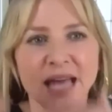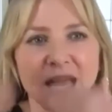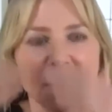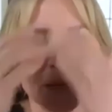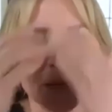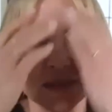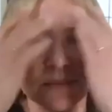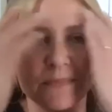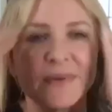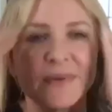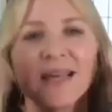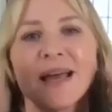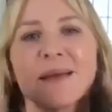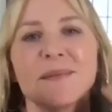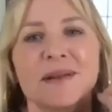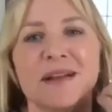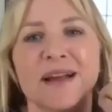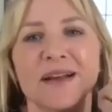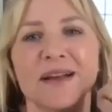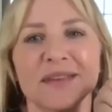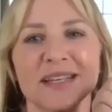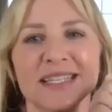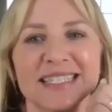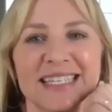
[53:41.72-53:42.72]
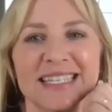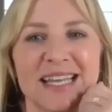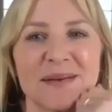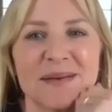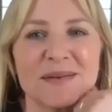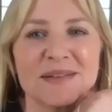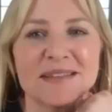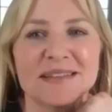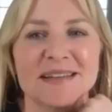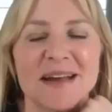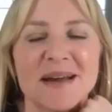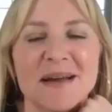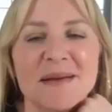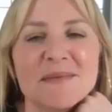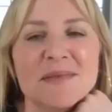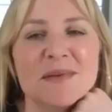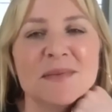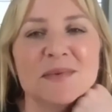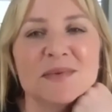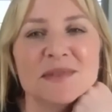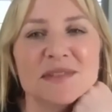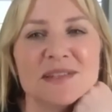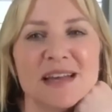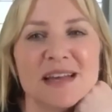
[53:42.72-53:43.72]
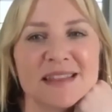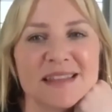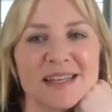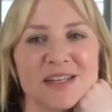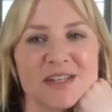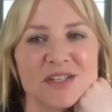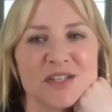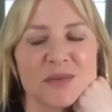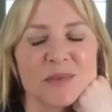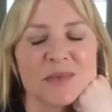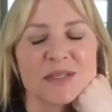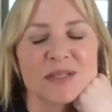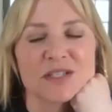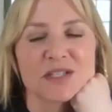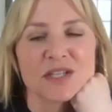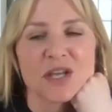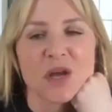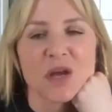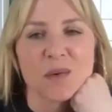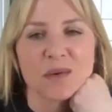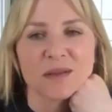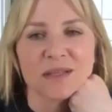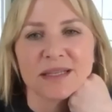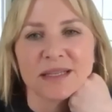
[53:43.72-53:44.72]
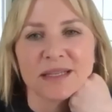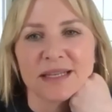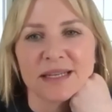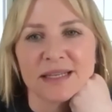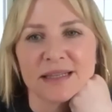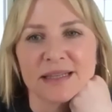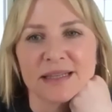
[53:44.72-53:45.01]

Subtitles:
I mean, obviously that was not like she was the only leading